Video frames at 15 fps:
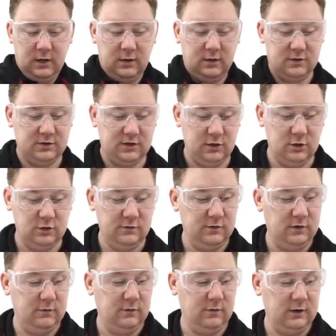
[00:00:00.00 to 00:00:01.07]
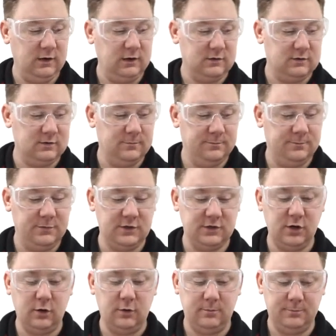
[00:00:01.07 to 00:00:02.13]
because they're used for different things.
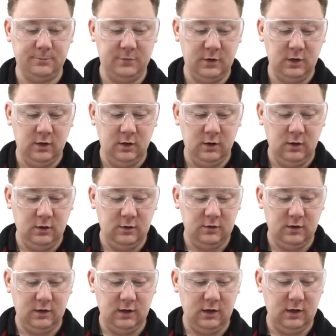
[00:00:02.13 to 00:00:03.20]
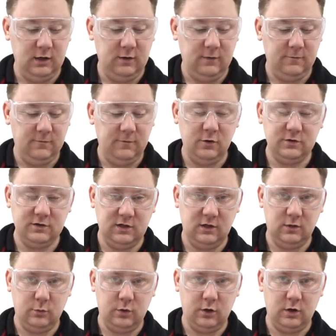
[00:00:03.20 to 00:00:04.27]
So the first thing
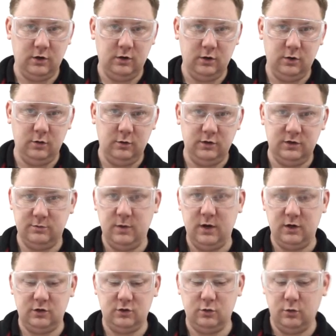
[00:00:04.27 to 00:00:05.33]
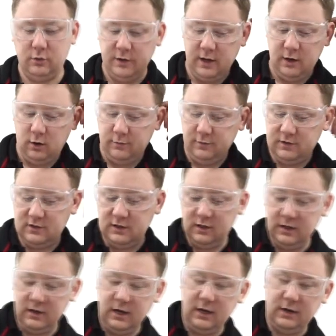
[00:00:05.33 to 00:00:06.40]
that we're going to do is make sure that obviously
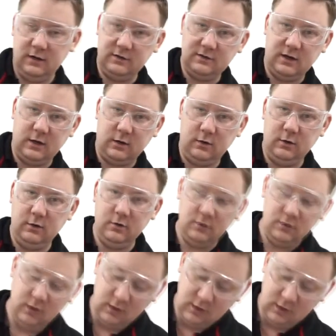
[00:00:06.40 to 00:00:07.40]
the gun is unloaded.